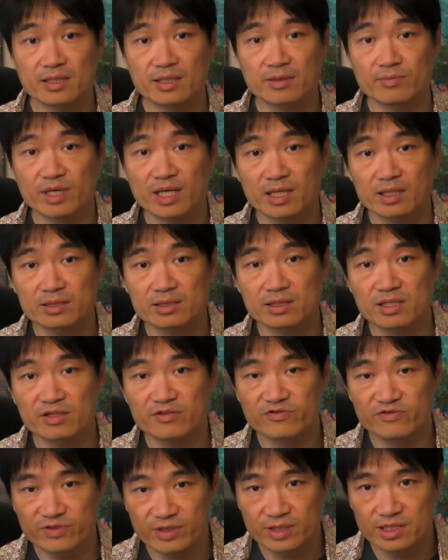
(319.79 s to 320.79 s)
amount
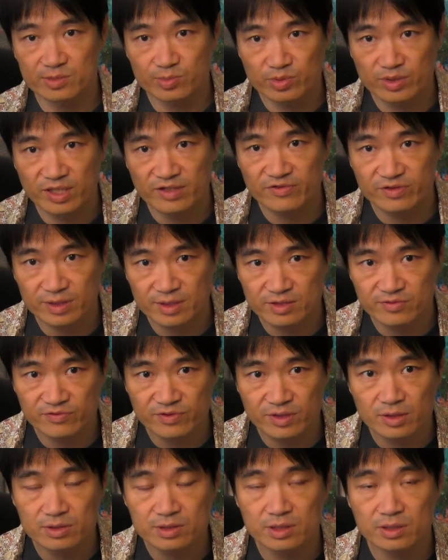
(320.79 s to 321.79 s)
of first preference
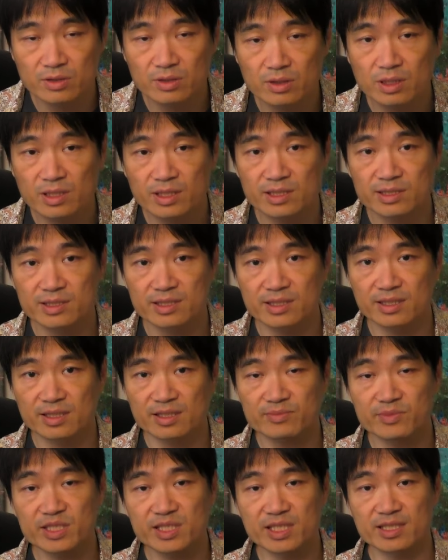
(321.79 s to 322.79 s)
votes is
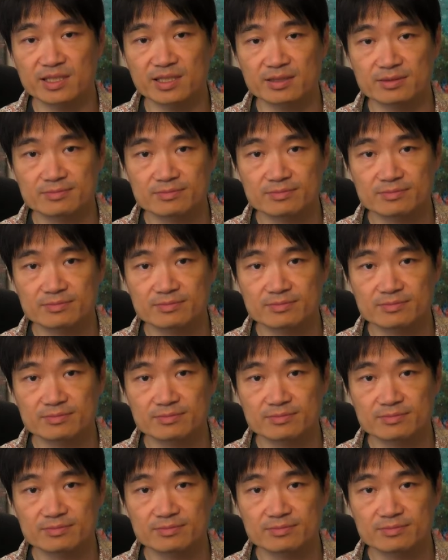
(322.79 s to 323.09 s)
eliminated.